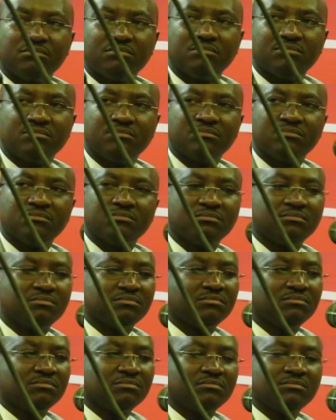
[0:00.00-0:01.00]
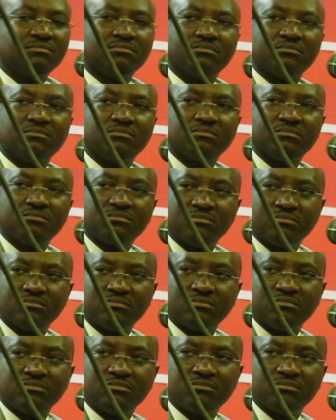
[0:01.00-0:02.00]

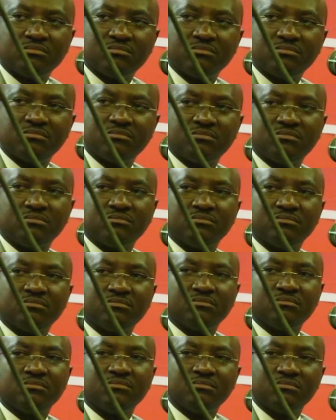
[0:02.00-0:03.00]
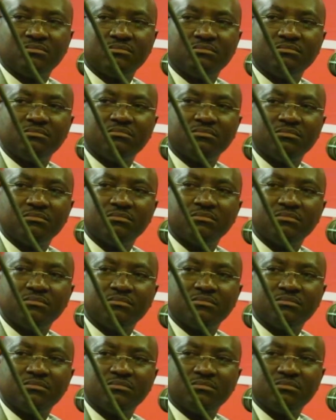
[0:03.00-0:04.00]

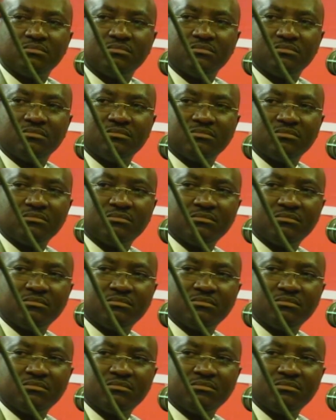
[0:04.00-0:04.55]
(silent)